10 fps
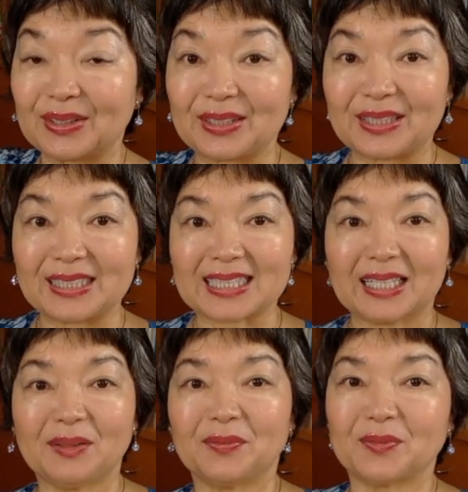This
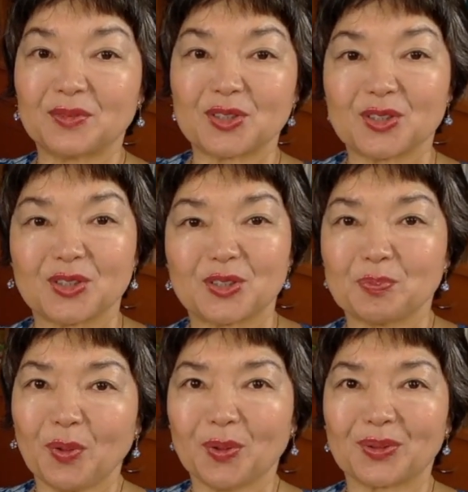kind of
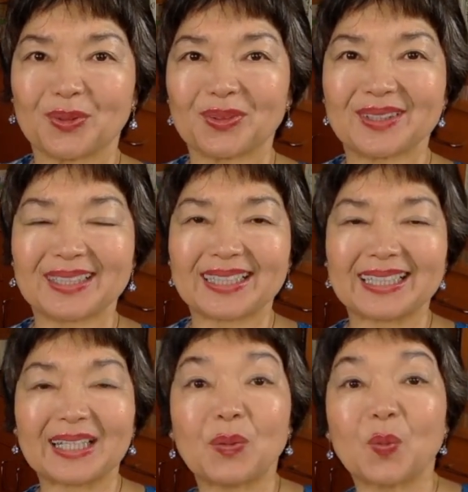sport,
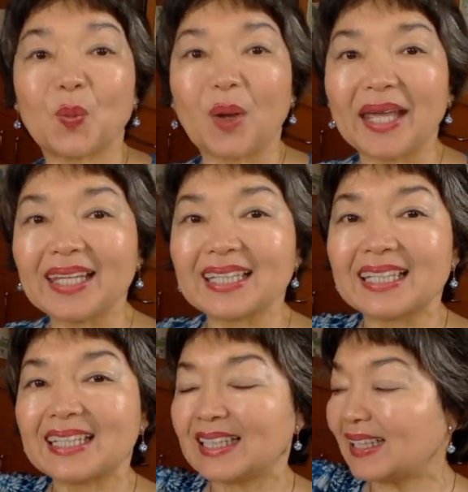the way,
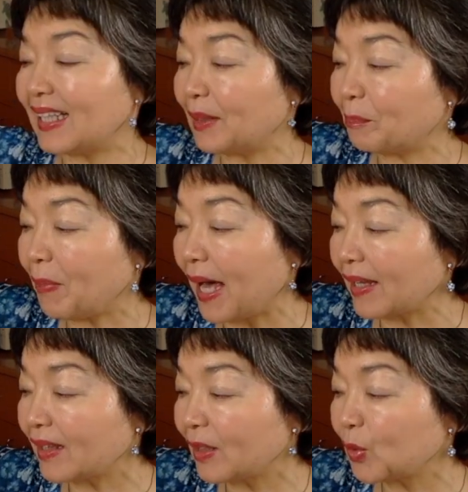the path
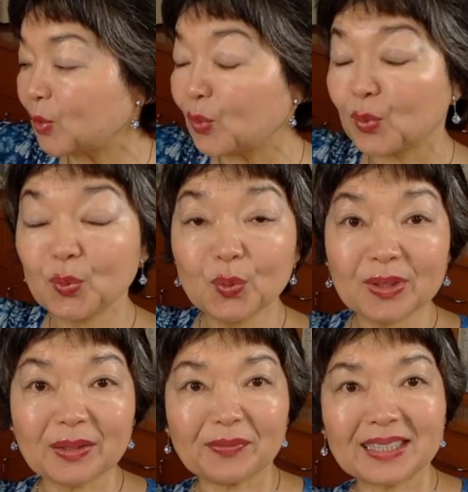to
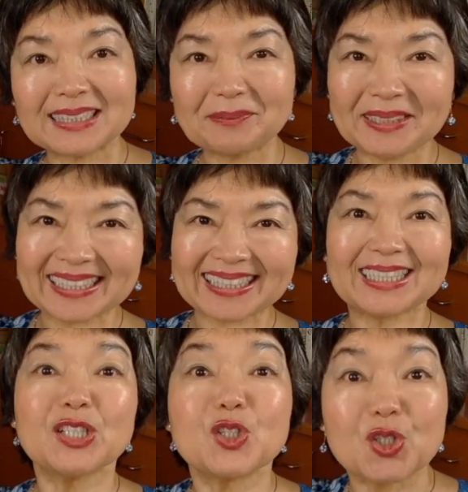the
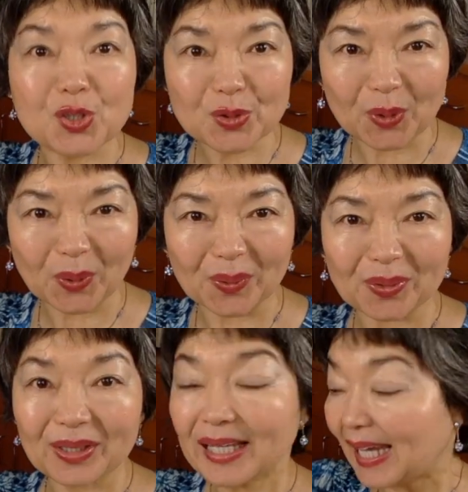flexibility, judo.
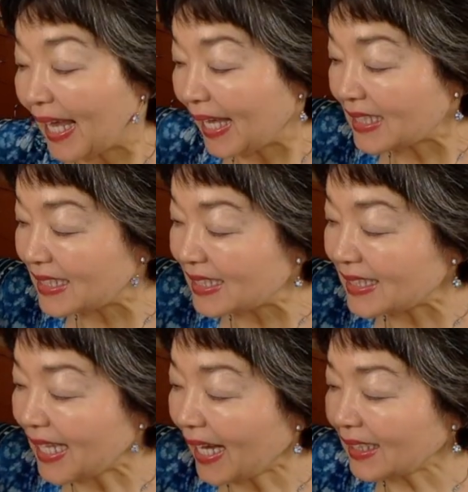And
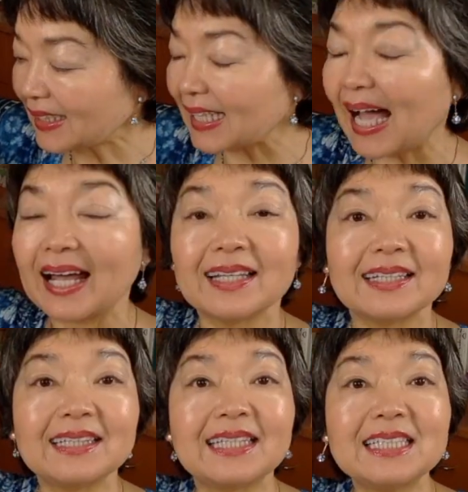sanka,
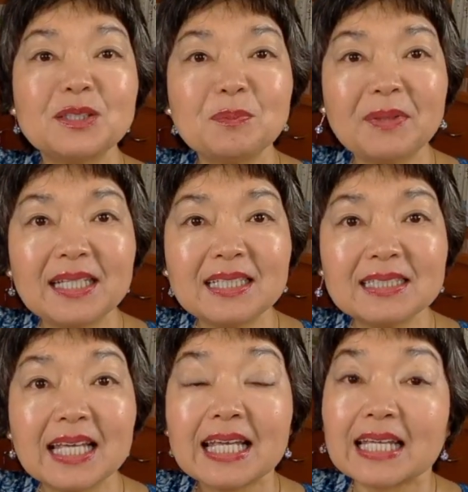this means
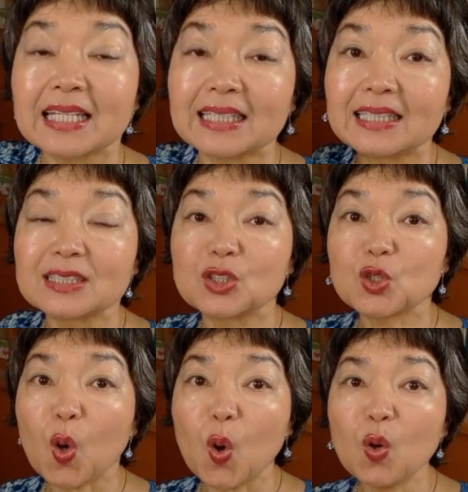the
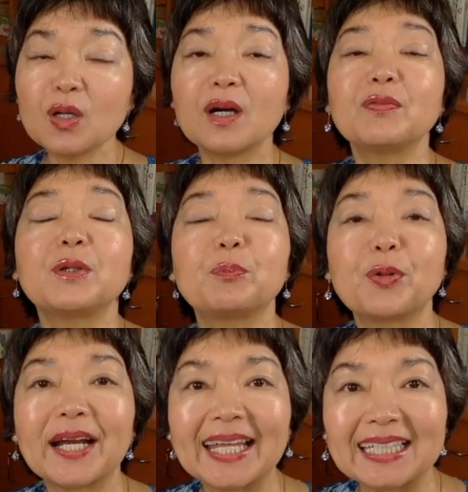song of the
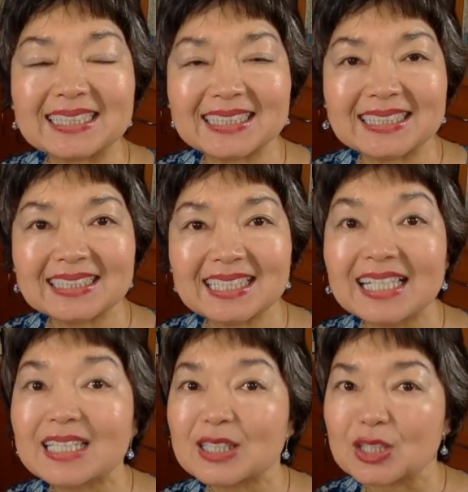praise.
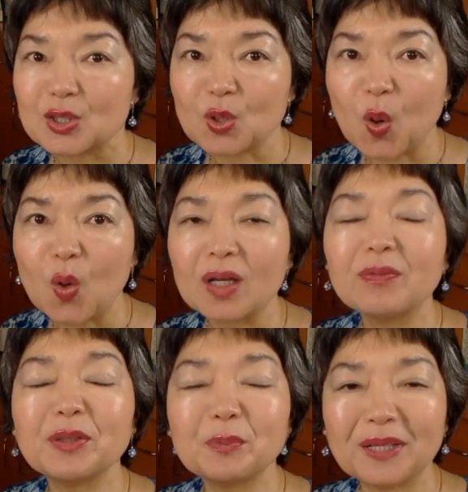The song
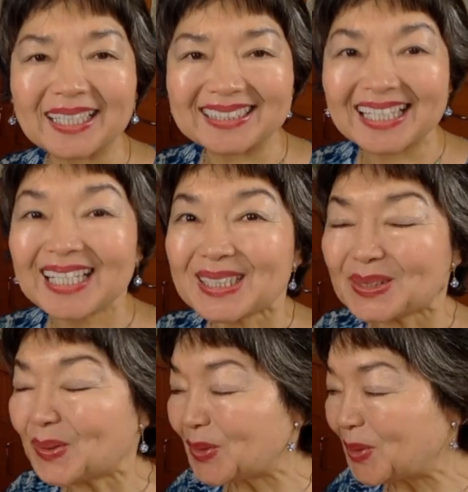of the praise.
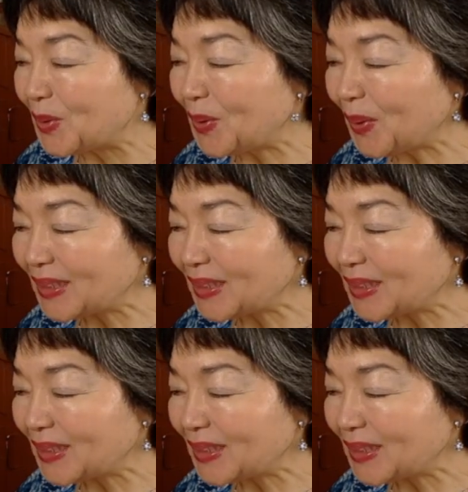So Judo